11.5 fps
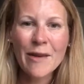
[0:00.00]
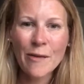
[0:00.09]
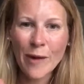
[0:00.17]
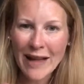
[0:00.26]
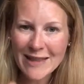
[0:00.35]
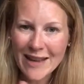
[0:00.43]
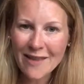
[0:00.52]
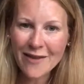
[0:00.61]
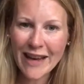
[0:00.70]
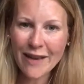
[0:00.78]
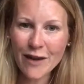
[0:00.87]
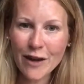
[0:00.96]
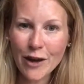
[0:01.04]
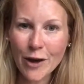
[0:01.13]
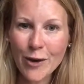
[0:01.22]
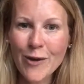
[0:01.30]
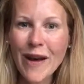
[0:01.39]
Well done for giving it a
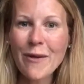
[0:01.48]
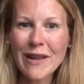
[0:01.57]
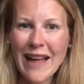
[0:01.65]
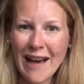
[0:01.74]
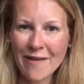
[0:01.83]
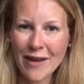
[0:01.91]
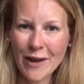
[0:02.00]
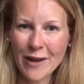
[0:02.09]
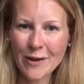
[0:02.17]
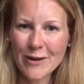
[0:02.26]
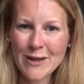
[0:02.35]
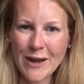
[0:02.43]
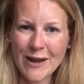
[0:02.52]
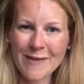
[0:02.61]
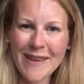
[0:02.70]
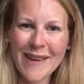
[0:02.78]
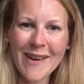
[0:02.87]
go. We'll have another go soon.
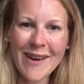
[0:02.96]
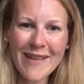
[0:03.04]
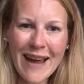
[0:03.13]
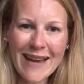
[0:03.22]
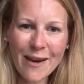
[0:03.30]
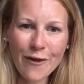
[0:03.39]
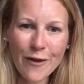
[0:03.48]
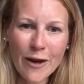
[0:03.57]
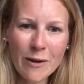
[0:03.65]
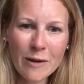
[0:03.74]
All right, year 4.